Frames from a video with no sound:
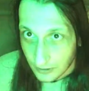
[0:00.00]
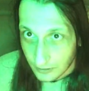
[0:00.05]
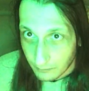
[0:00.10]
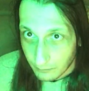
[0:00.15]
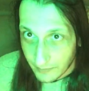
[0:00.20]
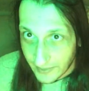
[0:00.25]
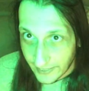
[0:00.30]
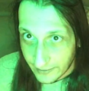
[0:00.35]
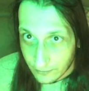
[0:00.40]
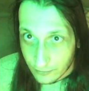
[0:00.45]

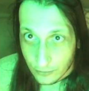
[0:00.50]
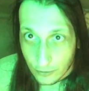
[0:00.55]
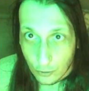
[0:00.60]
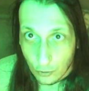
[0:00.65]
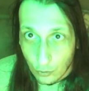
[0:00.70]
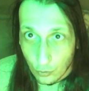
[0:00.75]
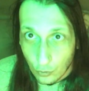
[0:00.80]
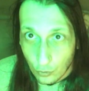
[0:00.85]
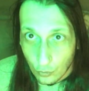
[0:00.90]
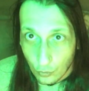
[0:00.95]
But I don't know
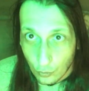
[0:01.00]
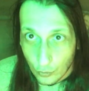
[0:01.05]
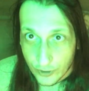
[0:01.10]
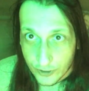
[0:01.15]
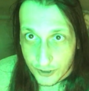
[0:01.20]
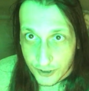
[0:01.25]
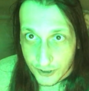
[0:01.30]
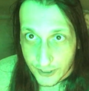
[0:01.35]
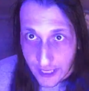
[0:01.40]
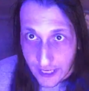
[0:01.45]

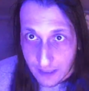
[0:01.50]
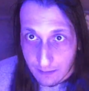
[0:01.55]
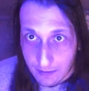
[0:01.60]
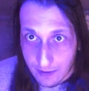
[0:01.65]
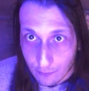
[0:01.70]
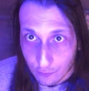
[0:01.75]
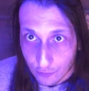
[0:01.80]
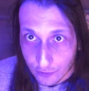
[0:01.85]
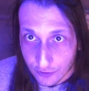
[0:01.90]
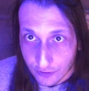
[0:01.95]
which game I
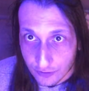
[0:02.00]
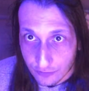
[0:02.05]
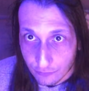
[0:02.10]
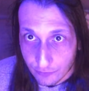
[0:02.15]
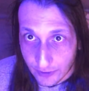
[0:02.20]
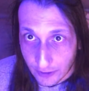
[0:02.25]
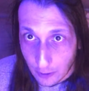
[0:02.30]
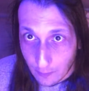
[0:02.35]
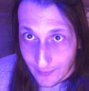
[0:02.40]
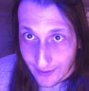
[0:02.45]
would
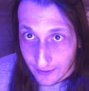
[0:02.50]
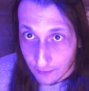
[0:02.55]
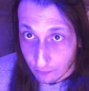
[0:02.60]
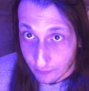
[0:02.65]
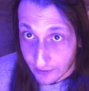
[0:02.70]
recommend